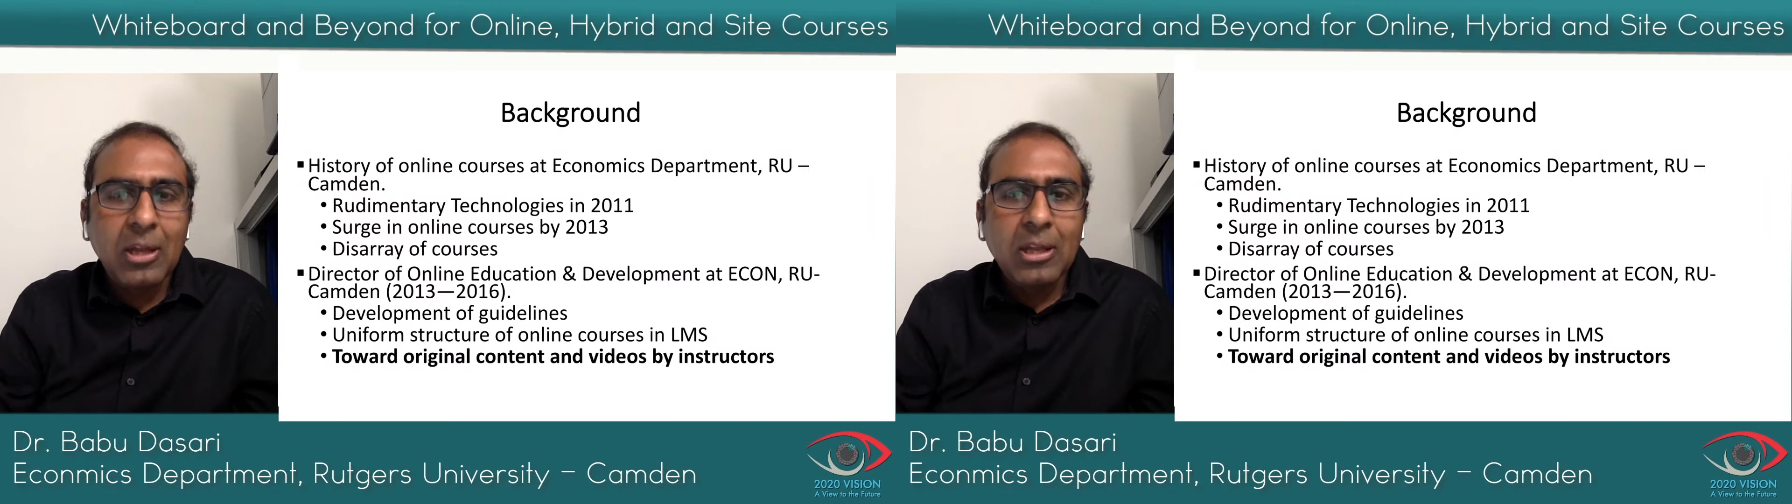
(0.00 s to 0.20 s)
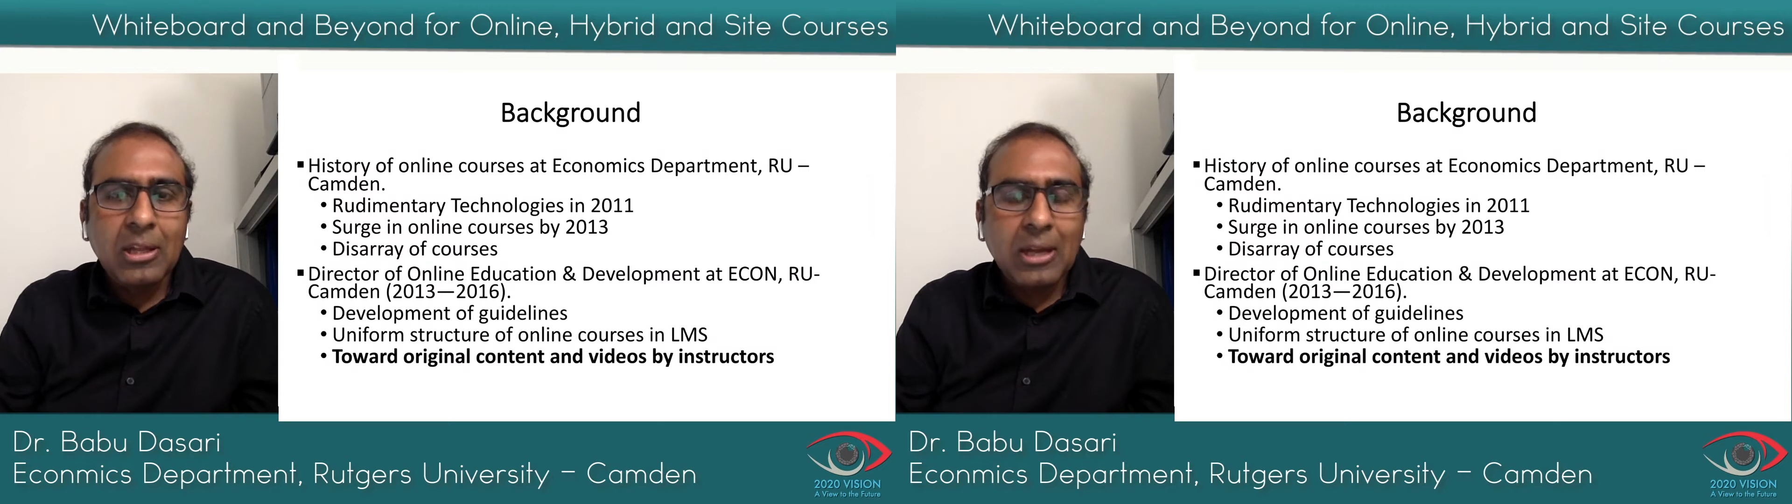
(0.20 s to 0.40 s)

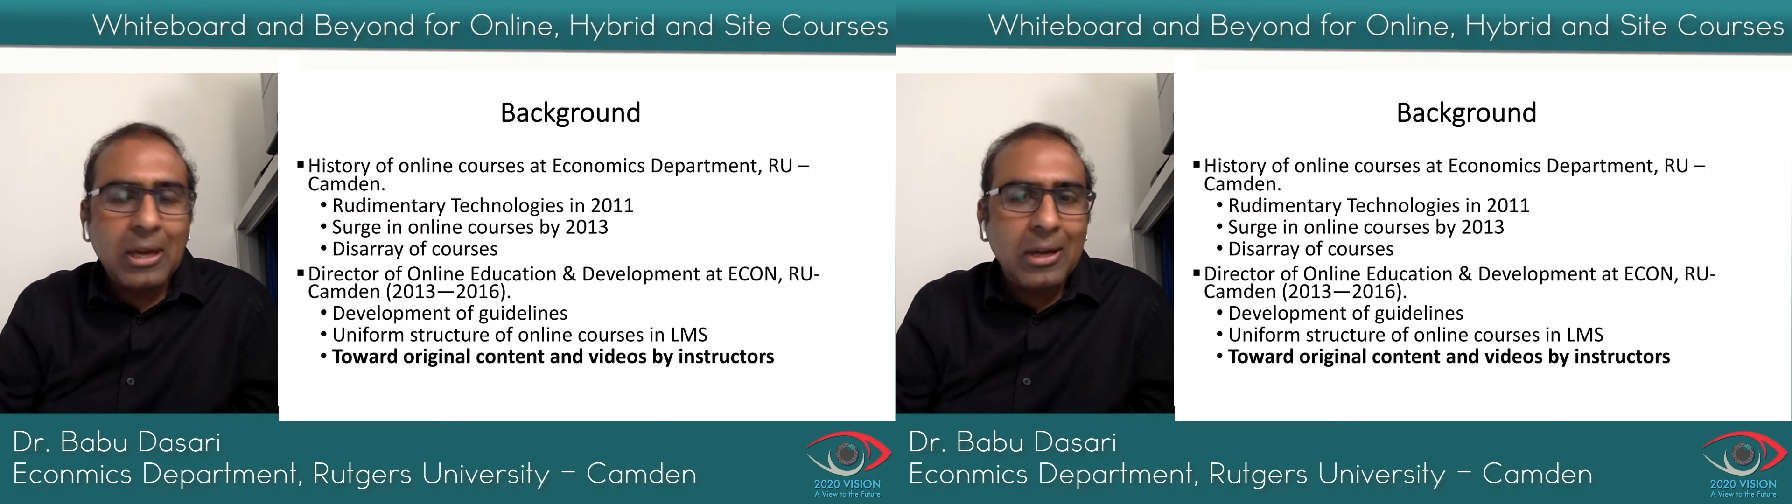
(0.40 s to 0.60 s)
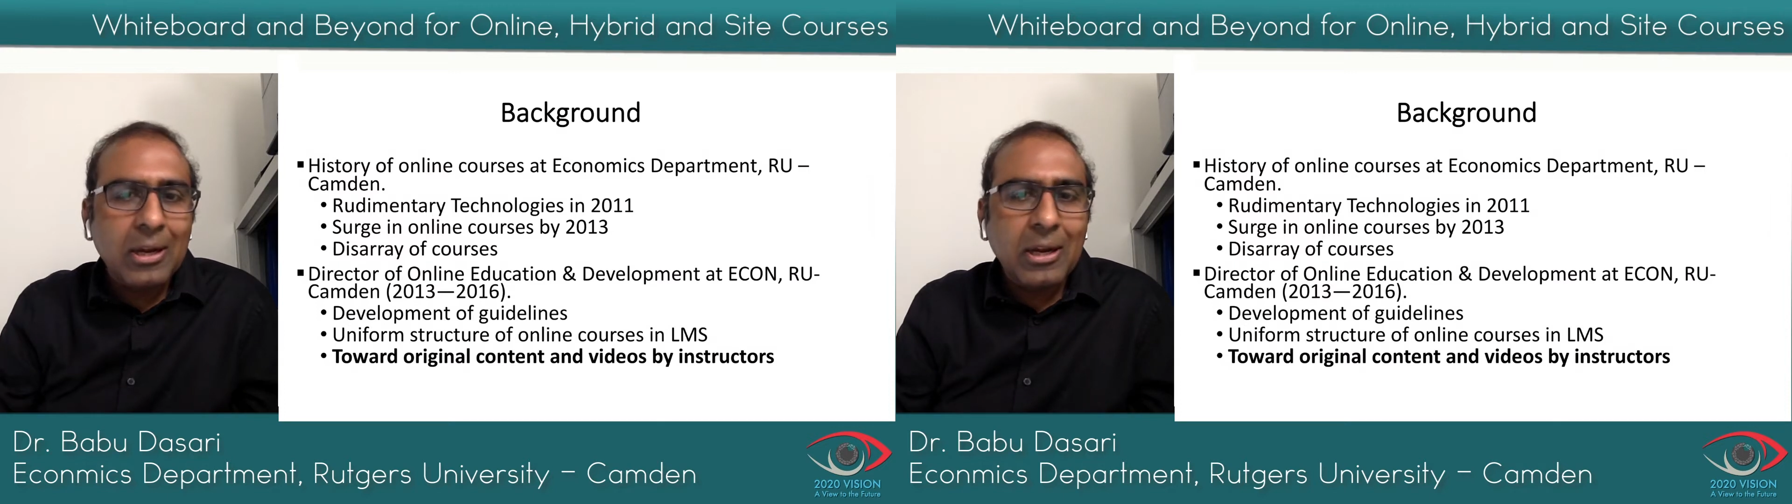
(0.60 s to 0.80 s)
the
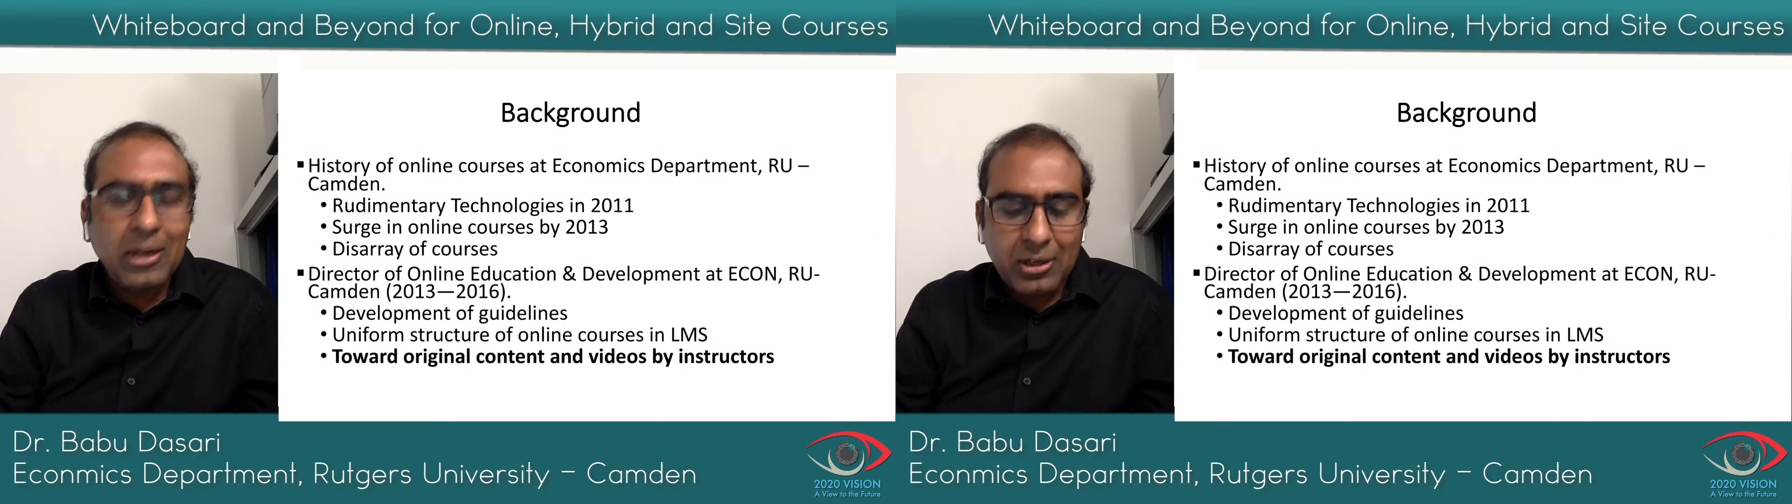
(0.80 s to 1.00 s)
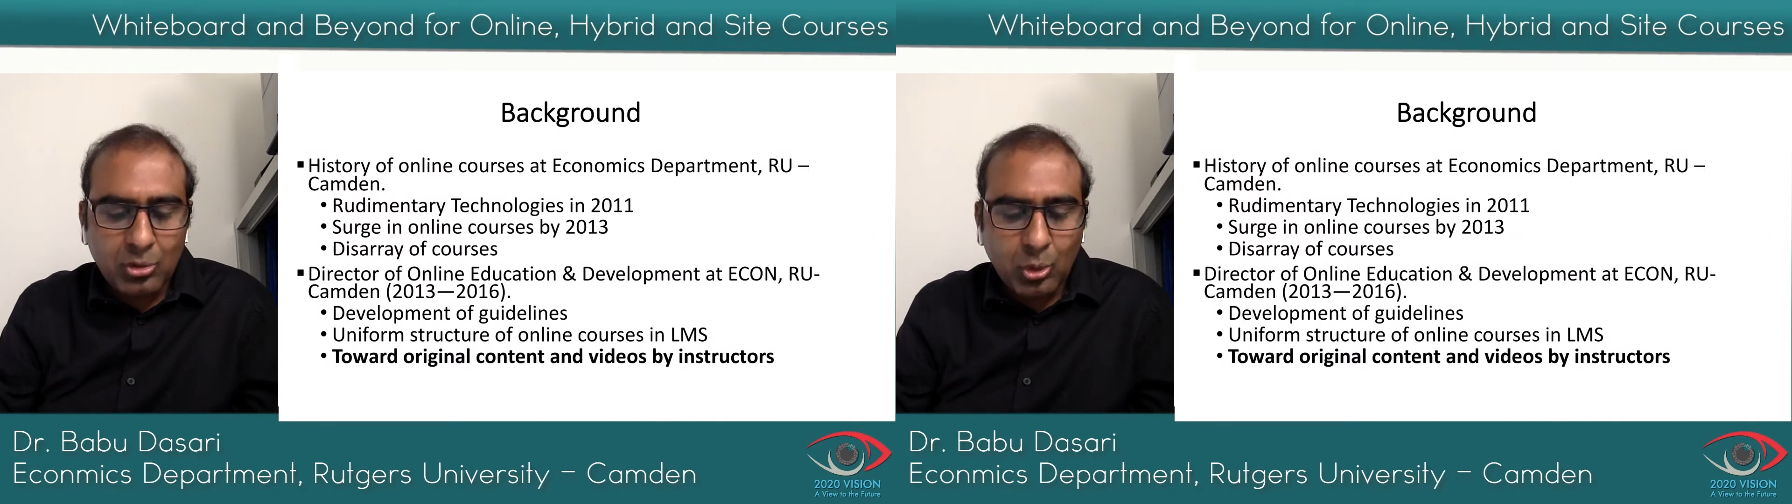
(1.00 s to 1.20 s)
content
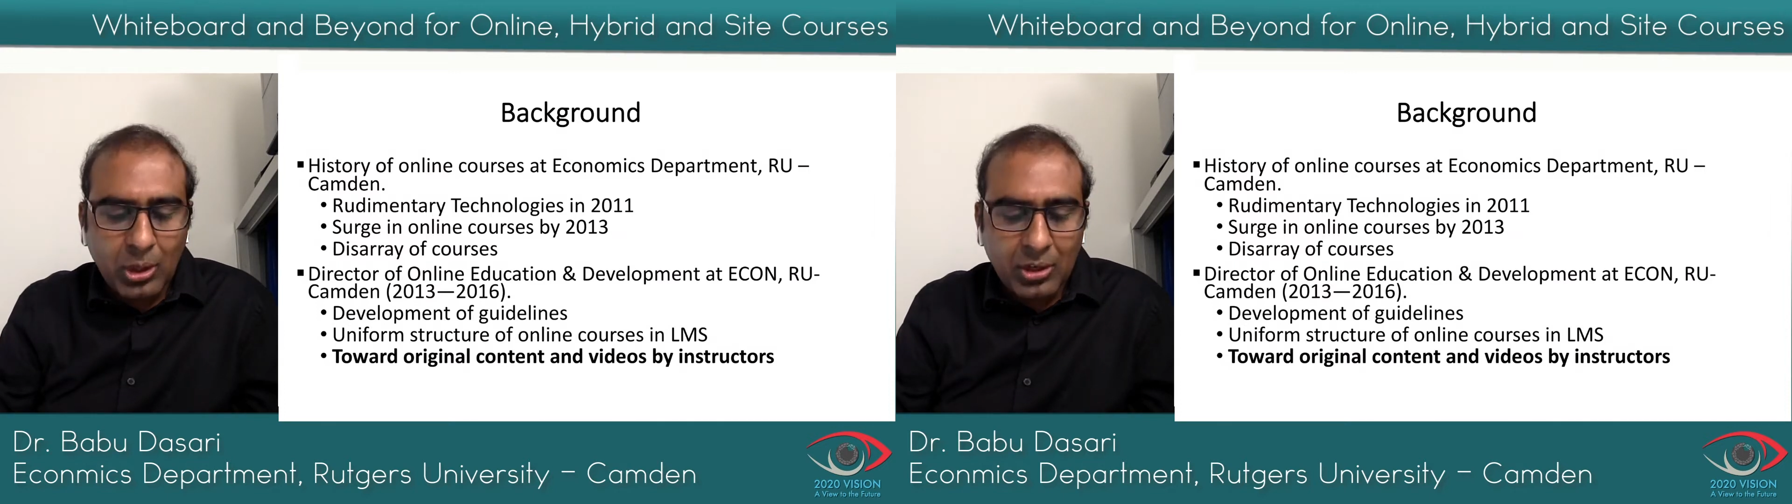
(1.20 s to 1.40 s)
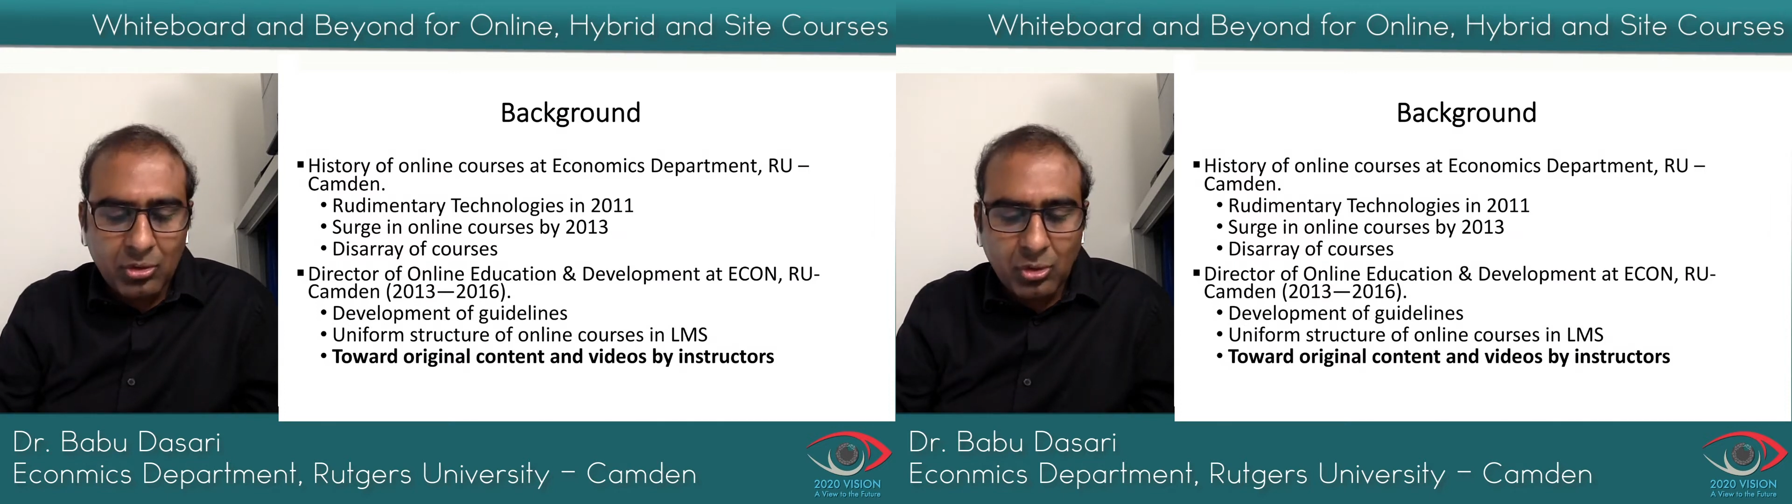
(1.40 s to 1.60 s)
and so
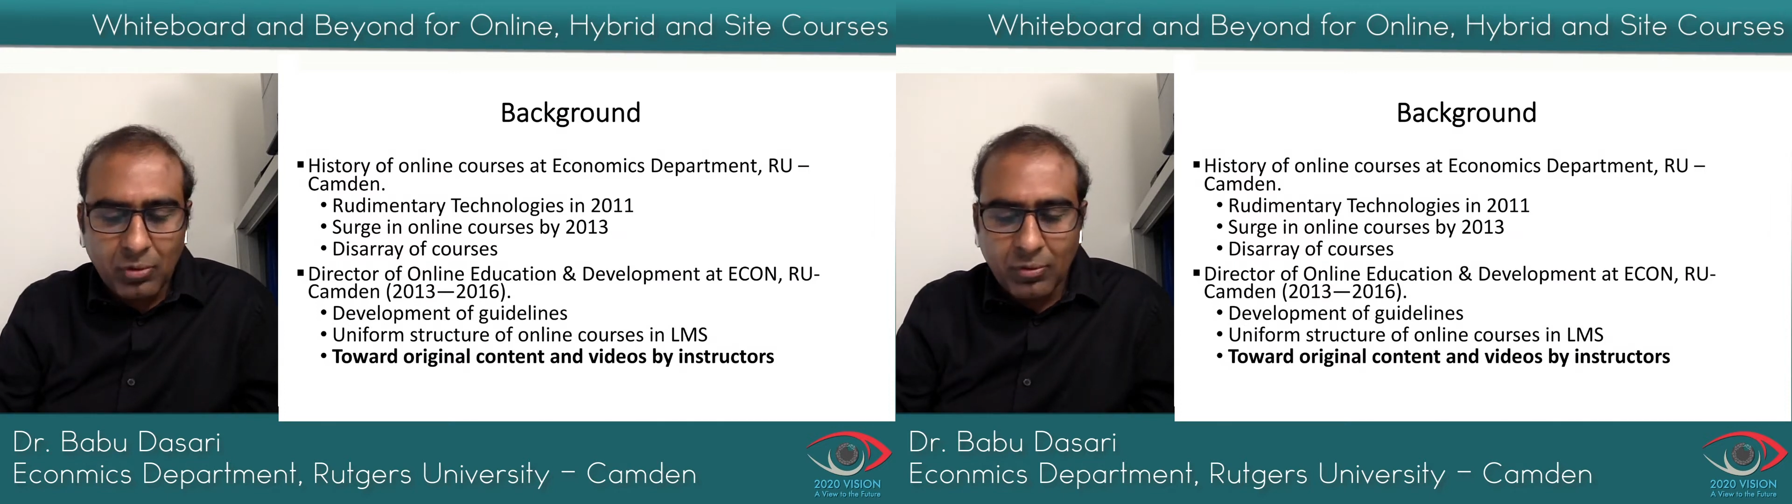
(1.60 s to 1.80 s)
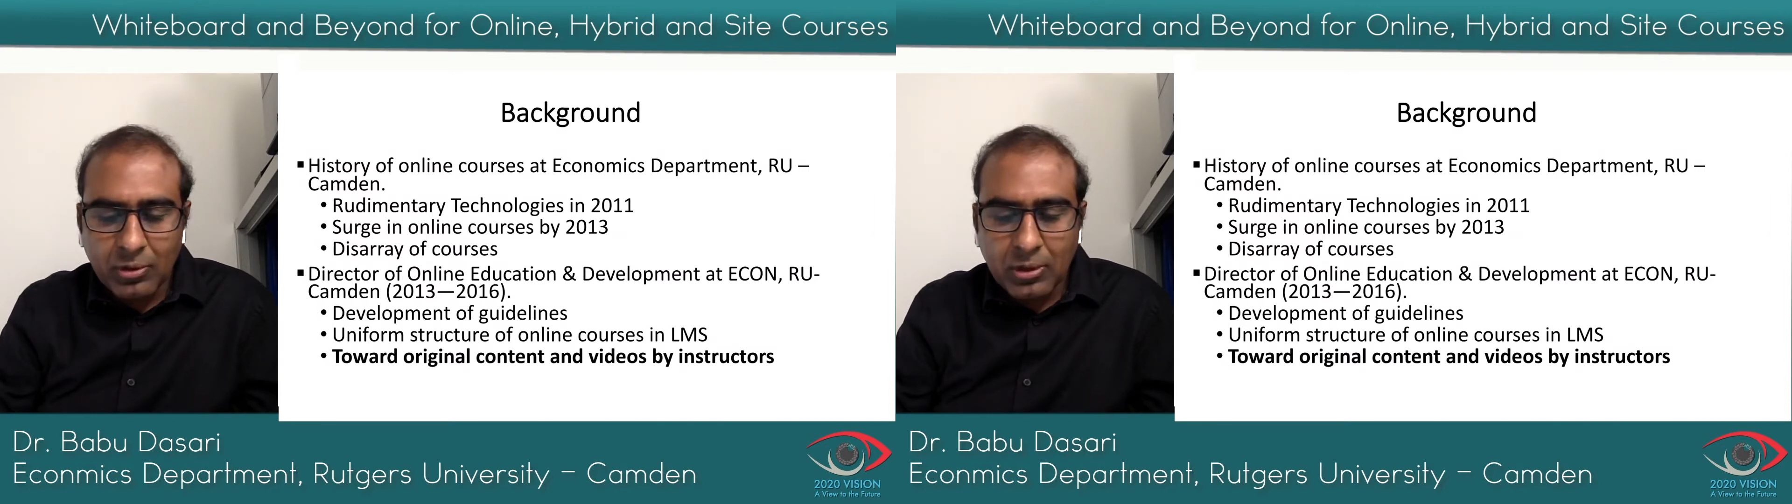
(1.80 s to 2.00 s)
on and so forth.